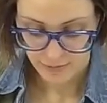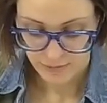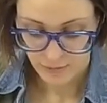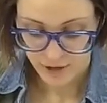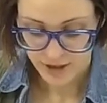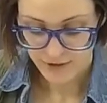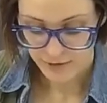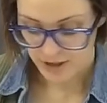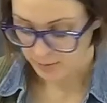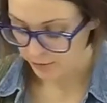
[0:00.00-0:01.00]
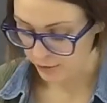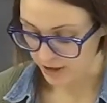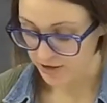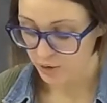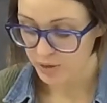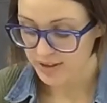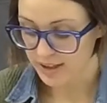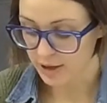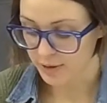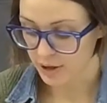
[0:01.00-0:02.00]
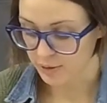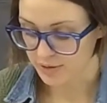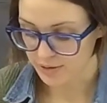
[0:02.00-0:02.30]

which I've never done before, so we'll see how it goes.